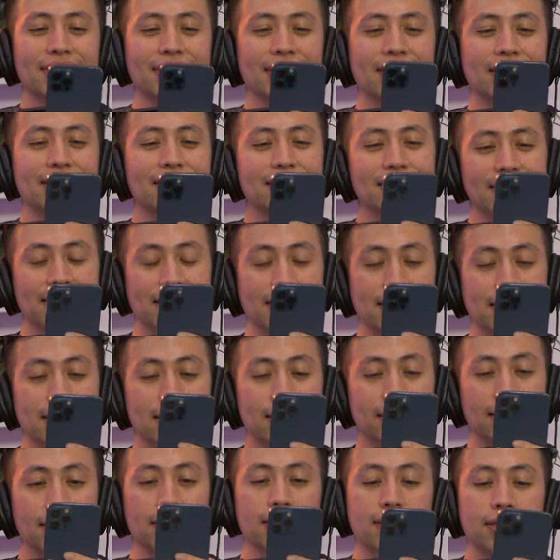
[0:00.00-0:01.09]
No. Okay, we'll
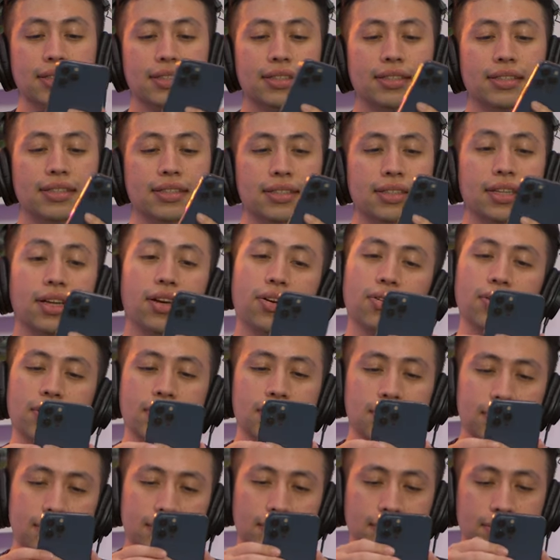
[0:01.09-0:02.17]
do one more. Do one more.
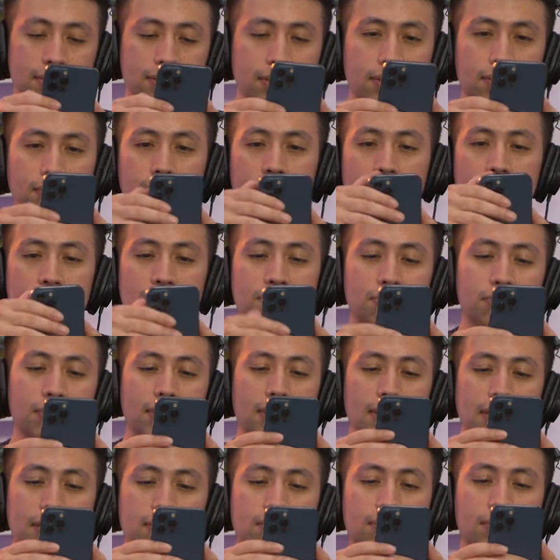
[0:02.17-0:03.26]
Okay. The last
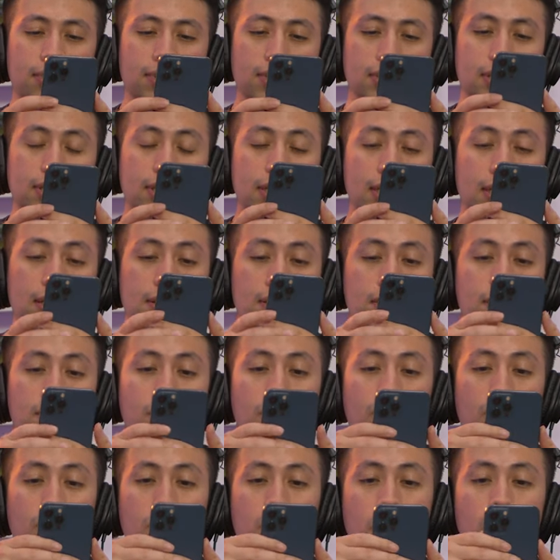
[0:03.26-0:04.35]
one, last one.
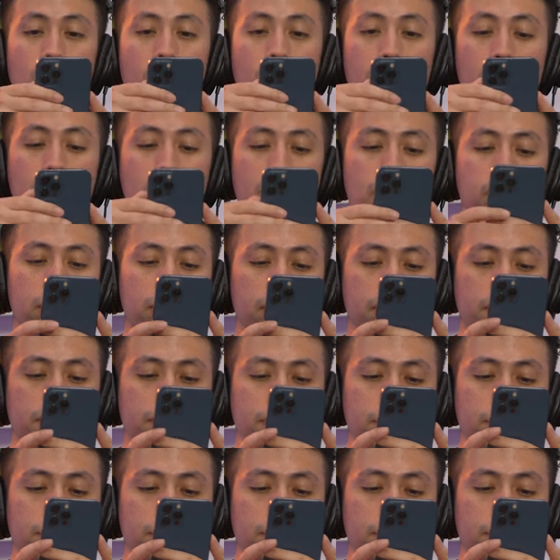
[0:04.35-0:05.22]
One more.